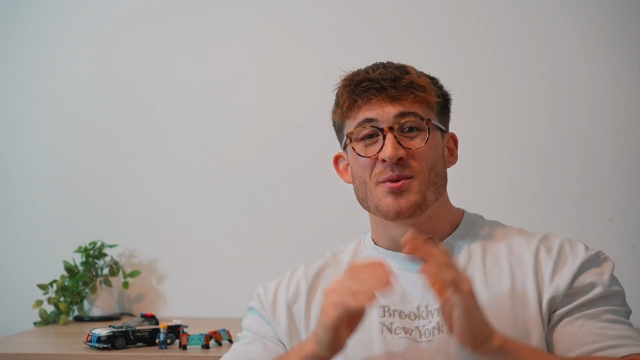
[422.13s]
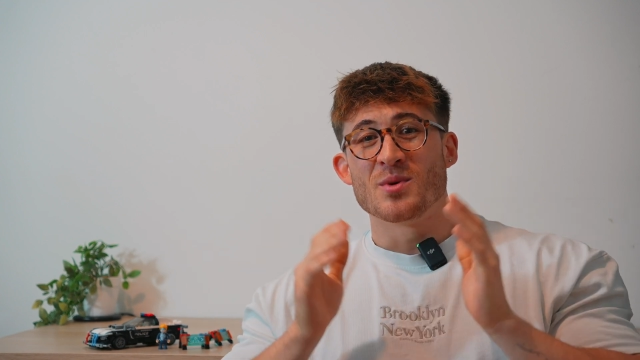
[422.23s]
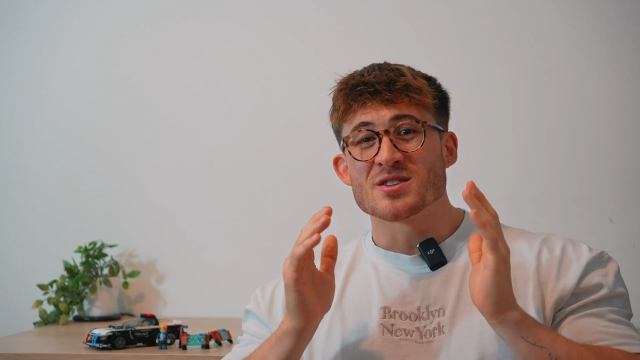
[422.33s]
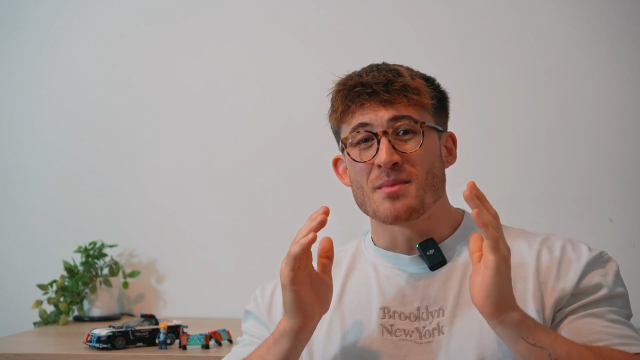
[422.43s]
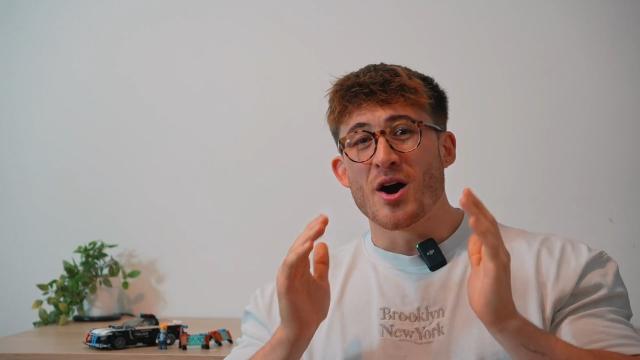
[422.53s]

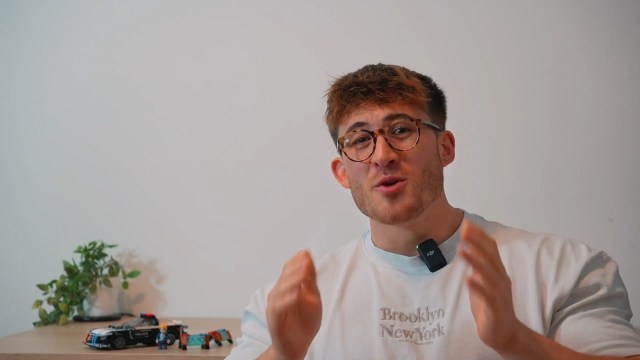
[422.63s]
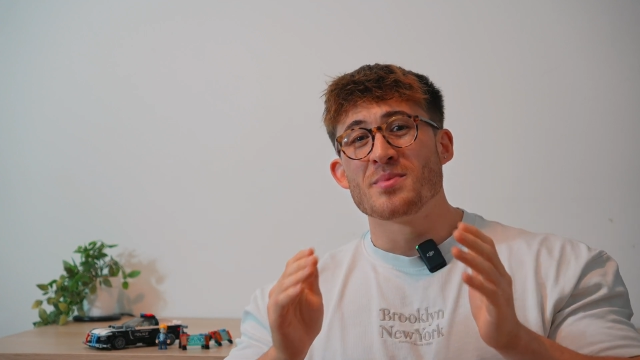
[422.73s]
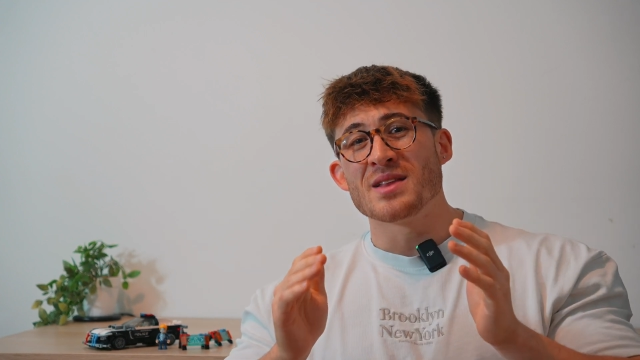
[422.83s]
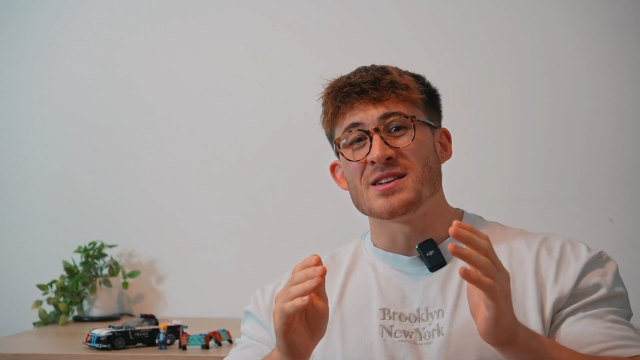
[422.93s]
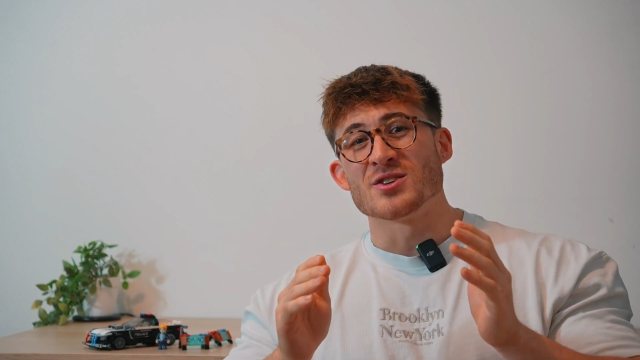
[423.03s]
which I'm
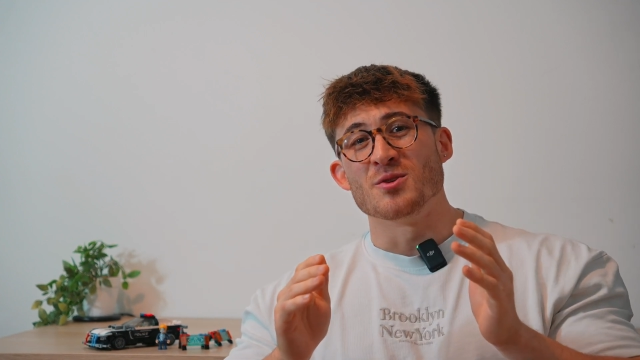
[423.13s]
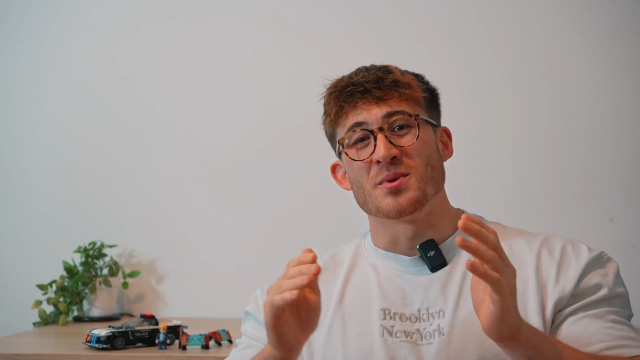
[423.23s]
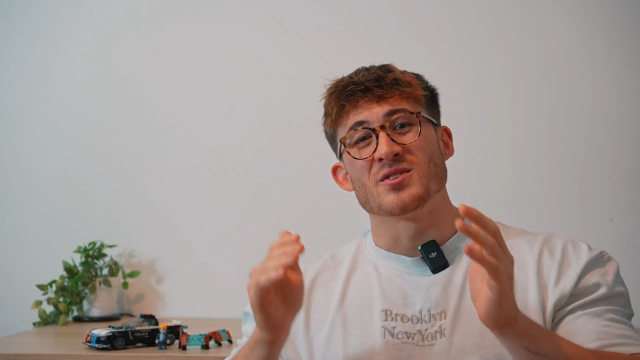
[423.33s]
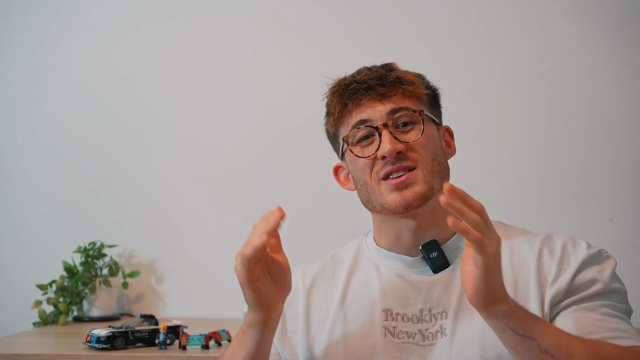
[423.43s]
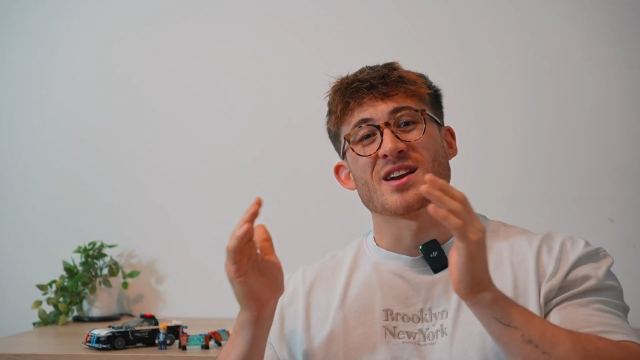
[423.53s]
hoping they do,
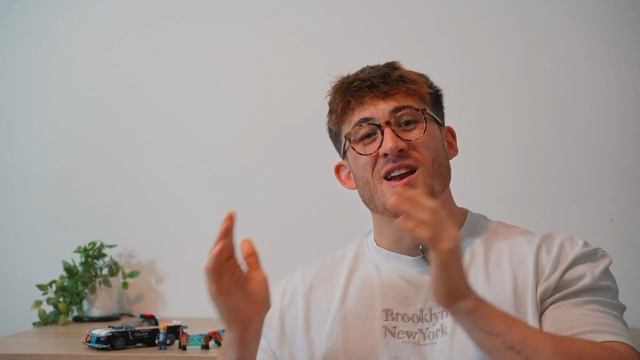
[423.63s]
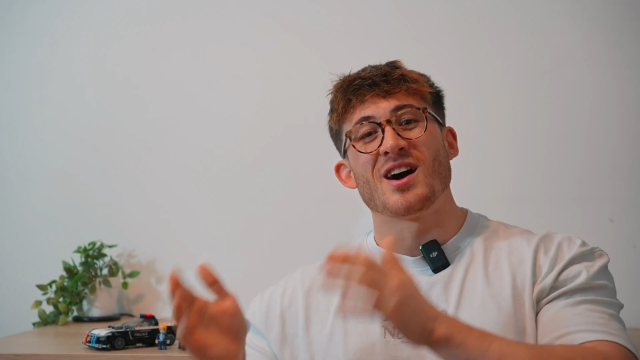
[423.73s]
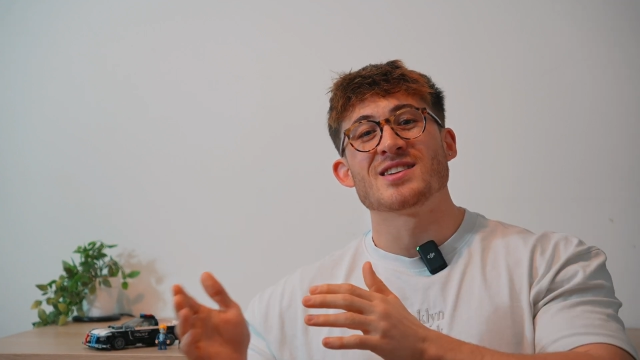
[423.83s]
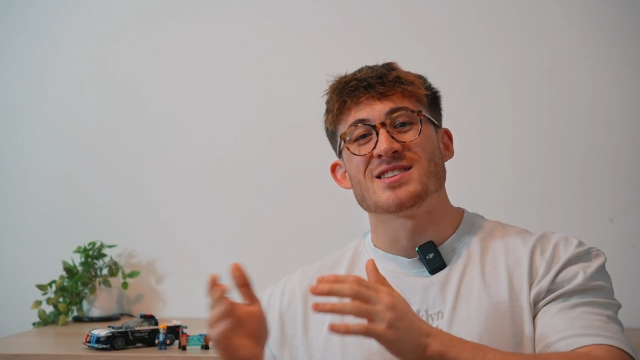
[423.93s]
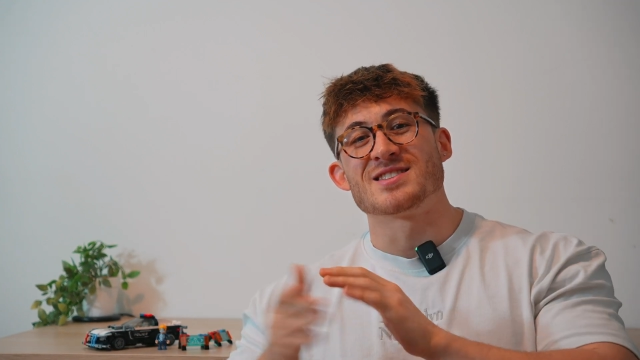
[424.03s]
because I'd
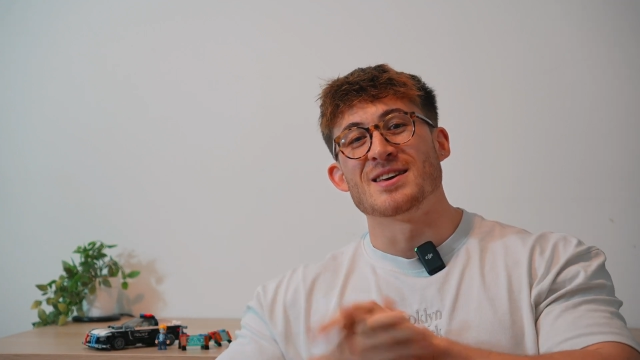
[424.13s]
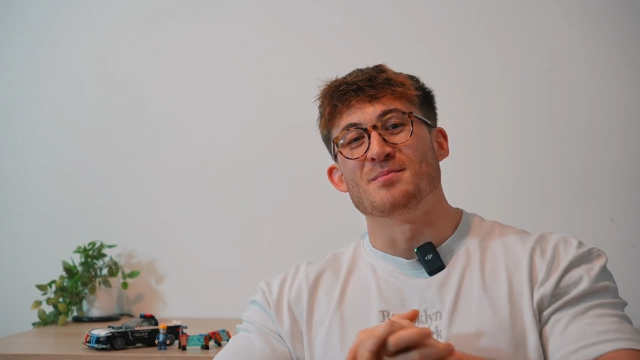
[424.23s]
like to see